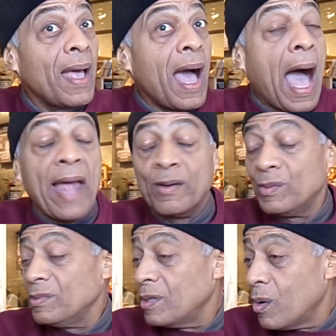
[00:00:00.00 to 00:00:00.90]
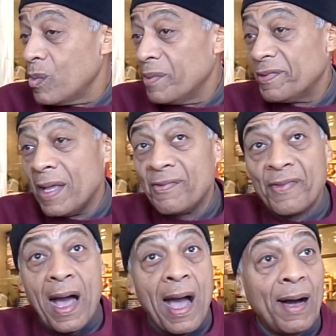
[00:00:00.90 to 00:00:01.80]
I don't know if they
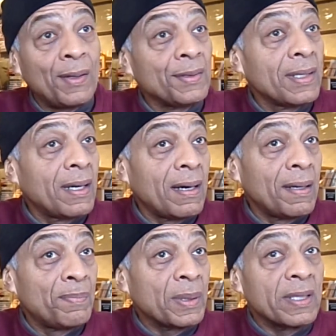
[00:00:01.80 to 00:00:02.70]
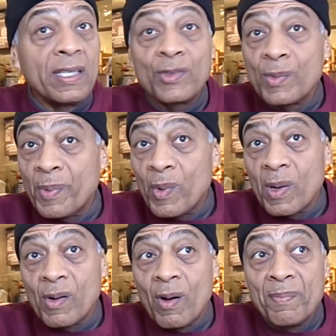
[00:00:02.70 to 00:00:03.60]
filed a police
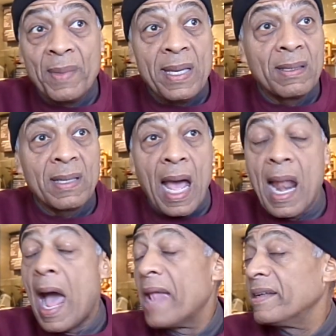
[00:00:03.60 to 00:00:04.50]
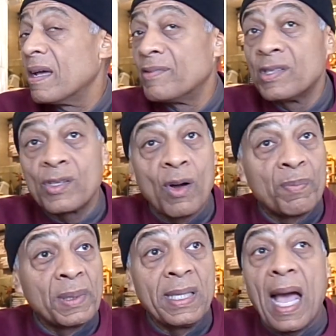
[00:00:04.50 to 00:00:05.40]
report on me or not. I never saw
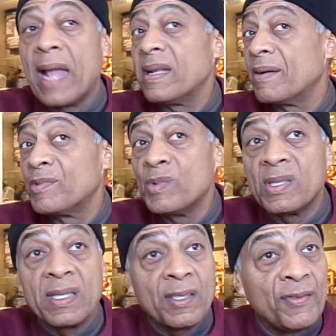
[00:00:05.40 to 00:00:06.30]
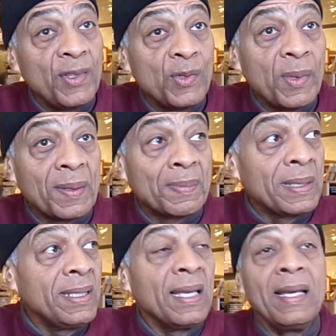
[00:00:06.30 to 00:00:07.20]
police. I never was interviewed with the
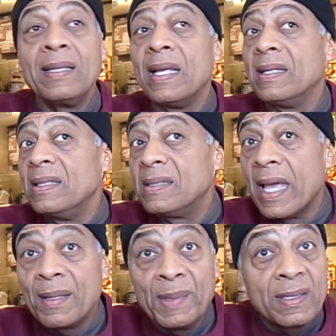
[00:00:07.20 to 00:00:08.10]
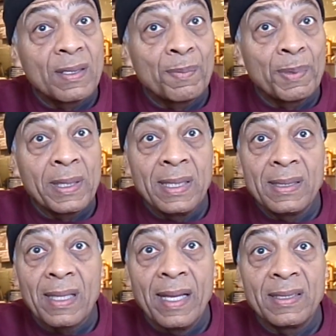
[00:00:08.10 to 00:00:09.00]
police. They didn't take me to the police
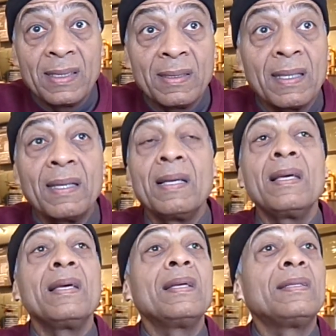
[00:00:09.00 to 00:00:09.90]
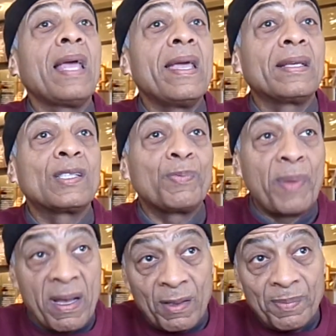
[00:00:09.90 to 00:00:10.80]
station. They
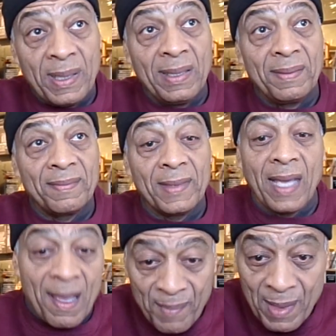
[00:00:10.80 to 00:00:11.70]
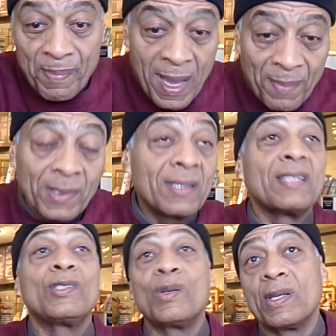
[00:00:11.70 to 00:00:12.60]
expelled me, gave me a paper,
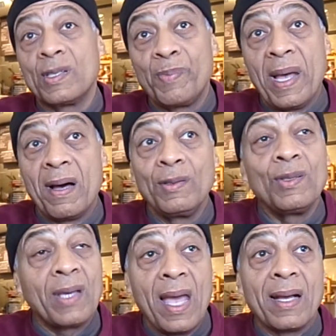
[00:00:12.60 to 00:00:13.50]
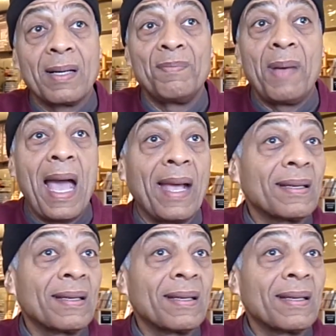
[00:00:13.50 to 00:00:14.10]
said, you're expelled, you can't come back.